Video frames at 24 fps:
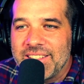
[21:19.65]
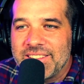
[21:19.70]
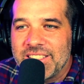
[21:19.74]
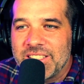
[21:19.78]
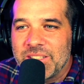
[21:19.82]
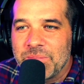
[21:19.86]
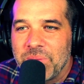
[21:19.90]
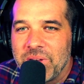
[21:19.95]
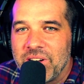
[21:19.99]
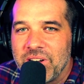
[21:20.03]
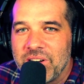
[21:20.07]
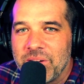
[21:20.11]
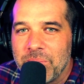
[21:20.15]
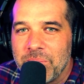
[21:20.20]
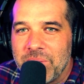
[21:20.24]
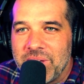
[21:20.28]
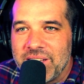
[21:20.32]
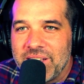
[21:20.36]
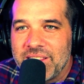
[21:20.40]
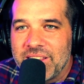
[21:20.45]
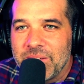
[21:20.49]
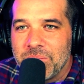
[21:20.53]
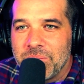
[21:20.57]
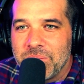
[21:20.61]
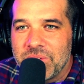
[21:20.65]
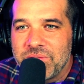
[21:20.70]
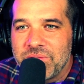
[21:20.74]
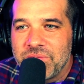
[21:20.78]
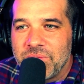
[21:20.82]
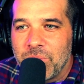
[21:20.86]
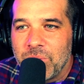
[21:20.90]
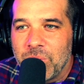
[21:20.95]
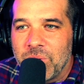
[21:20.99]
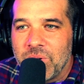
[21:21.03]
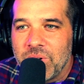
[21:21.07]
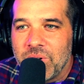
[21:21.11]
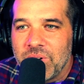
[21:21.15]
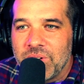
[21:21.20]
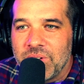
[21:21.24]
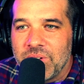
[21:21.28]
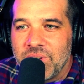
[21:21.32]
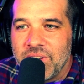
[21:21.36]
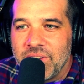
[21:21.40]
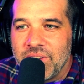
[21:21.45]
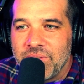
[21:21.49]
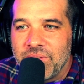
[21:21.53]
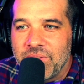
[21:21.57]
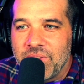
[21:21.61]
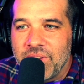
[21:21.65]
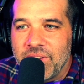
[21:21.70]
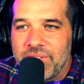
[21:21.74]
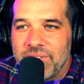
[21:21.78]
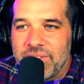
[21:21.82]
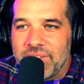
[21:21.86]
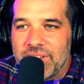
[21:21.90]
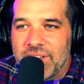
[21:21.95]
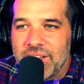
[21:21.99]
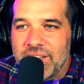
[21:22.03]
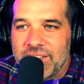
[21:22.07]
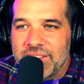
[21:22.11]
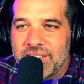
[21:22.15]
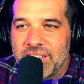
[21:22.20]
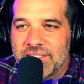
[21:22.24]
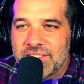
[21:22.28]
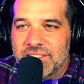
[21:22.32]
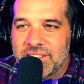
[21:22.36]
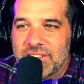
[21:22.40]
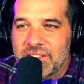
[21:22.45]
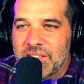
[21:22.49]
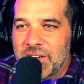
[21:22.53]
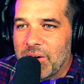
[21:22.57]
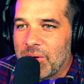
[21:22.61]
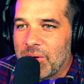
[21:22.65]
better to meet them before if it like doesn't go